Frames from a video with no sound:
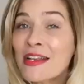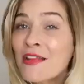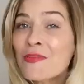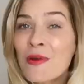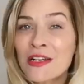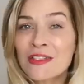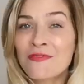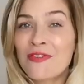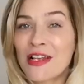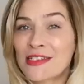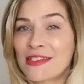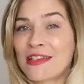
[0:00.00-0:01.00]
never mind
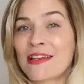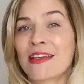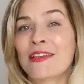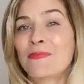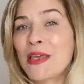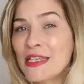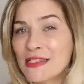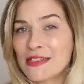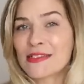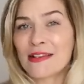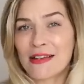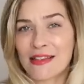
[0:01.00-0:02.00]
investing in
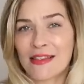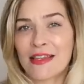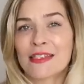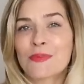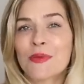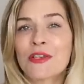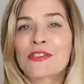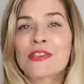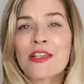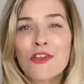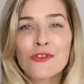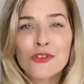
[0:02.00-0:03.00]
pieces like this because
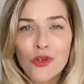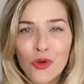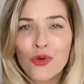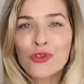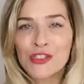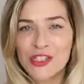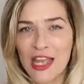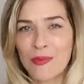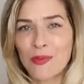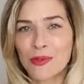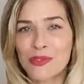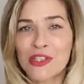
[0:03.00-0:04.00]
they're those core
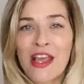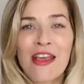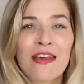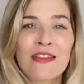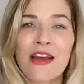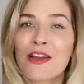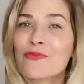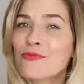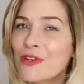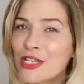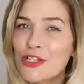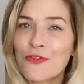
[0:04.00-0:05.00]
staples that I
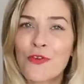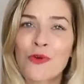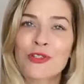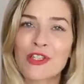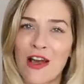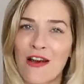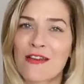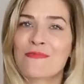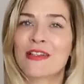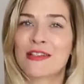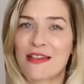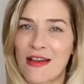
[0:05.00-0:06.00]
reach for time
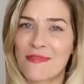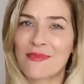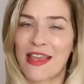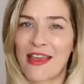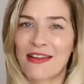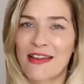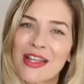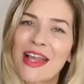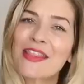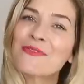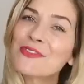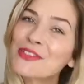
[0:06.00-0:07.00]
and time again.
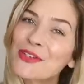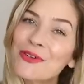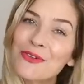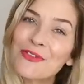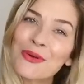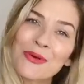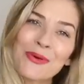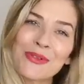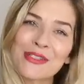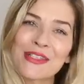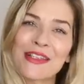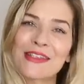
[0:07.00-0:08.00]
And the result, of
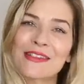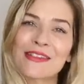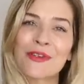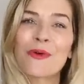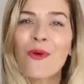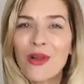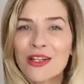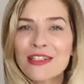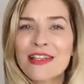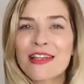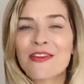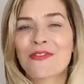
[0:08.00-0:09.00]
course, is the
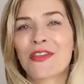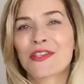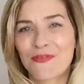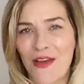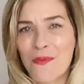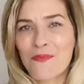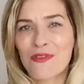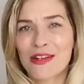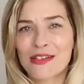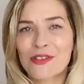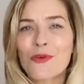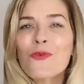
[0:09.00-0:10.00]
quality of those
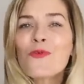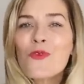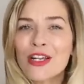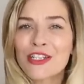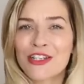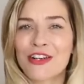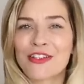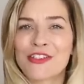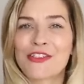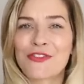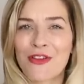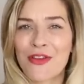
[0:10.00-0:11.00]
fabrics always shines
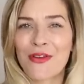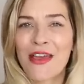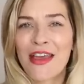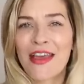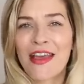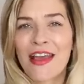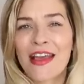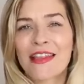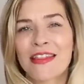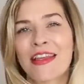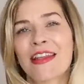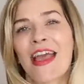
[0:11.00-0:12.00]
through
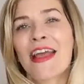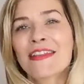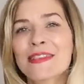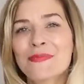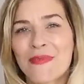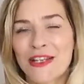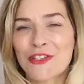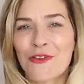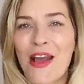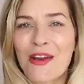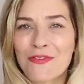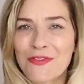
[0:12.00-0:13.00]
and then hence makes
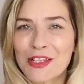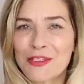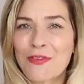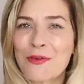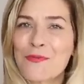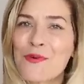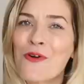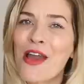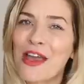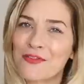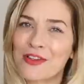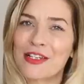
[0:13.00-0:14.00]
your outfits feel more
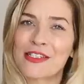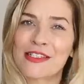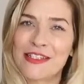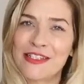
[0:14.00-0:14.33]
effortlessly